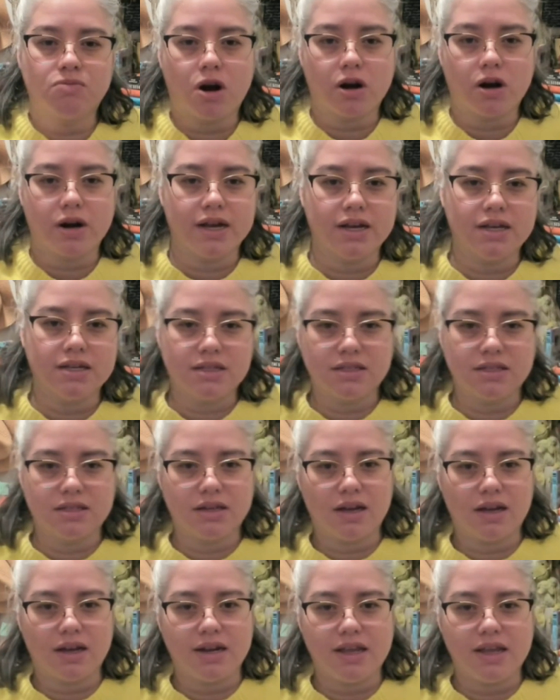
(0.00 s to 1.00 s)
Marius.
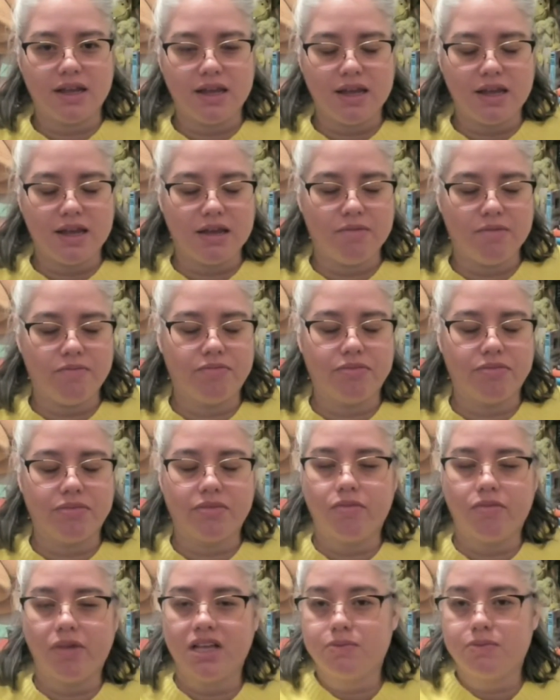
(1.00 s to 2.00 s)
And he
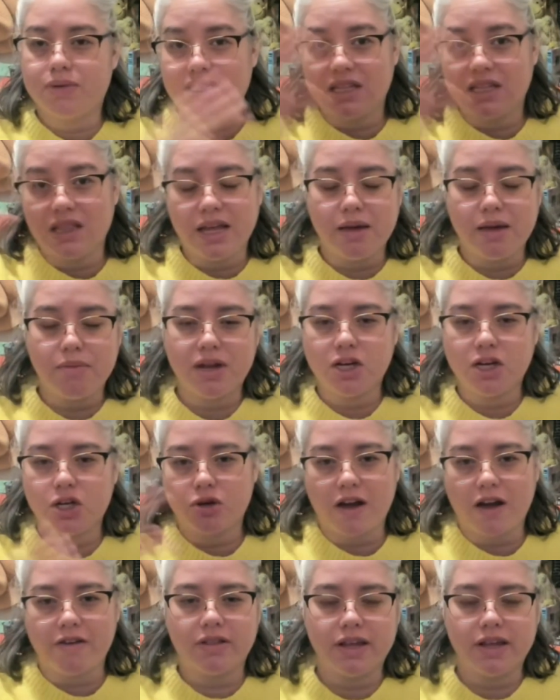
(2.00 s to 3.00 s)
has basically been
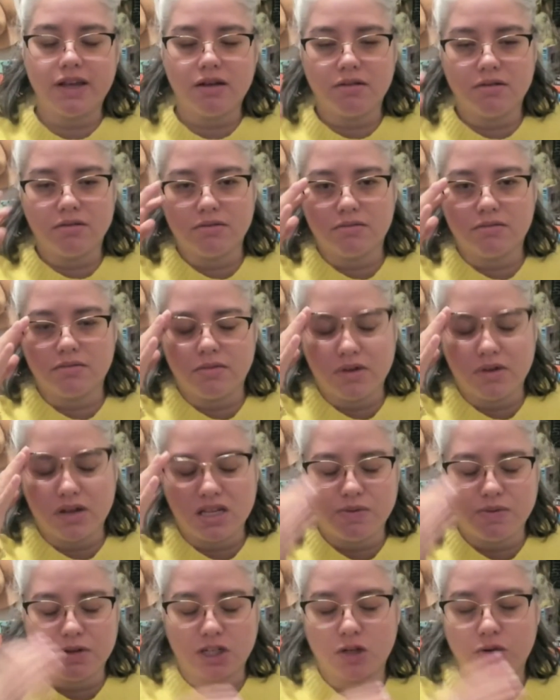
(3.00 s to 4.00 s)
traveling,
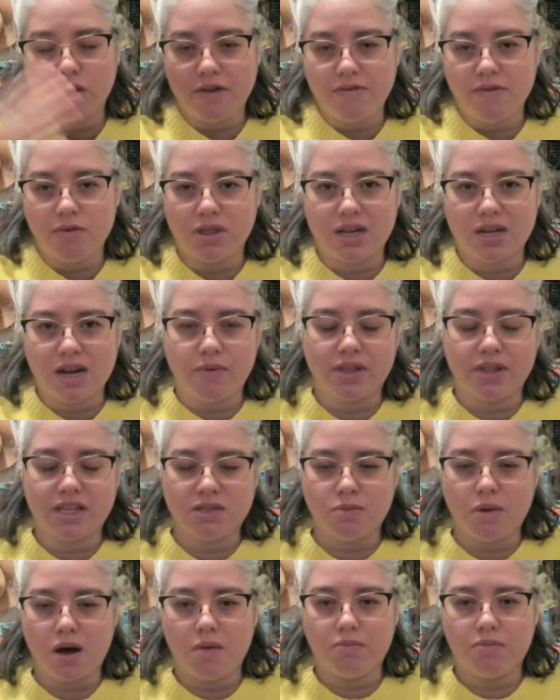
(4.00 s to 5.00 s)
especially even with the time with his
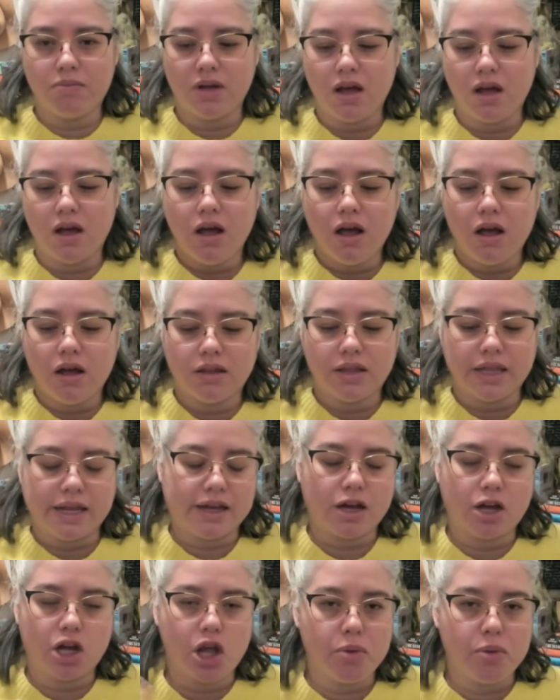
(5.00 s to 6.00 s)
mom, like
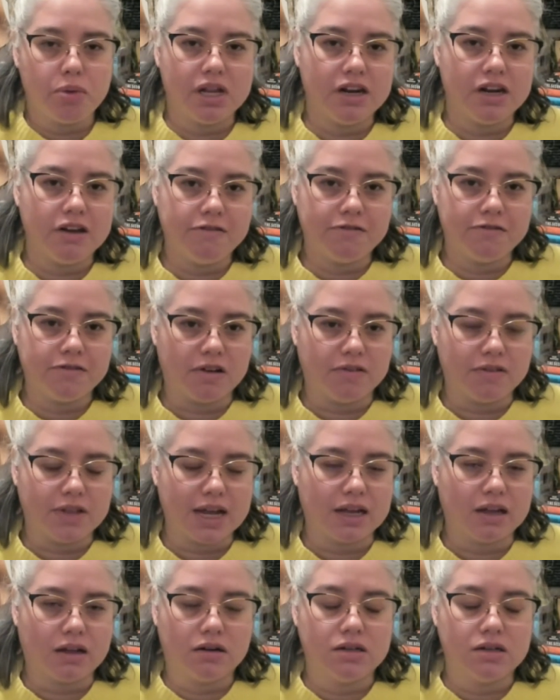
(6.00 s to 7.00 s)
a cumulative of
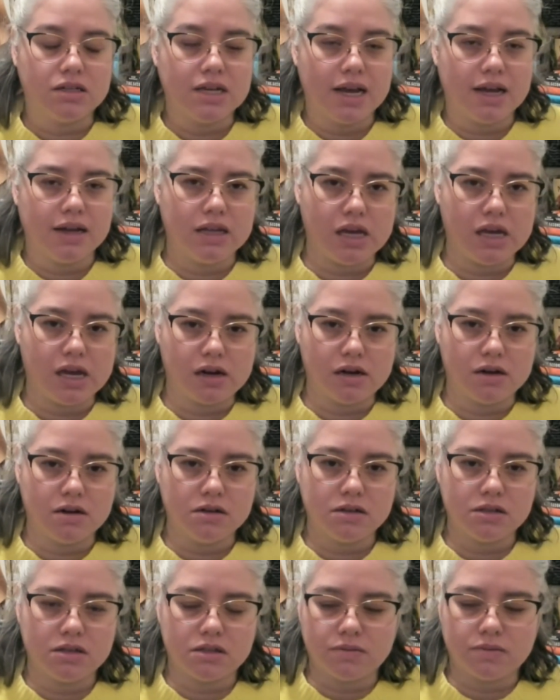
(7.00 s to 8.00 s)
like 10
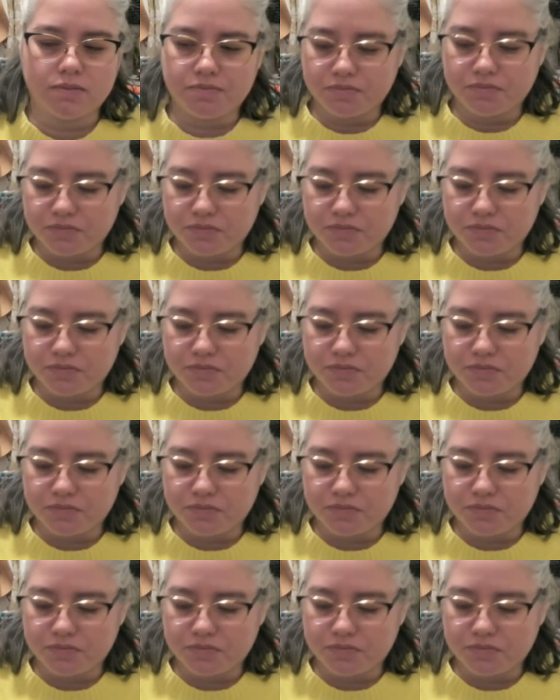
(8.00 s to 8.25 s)
years.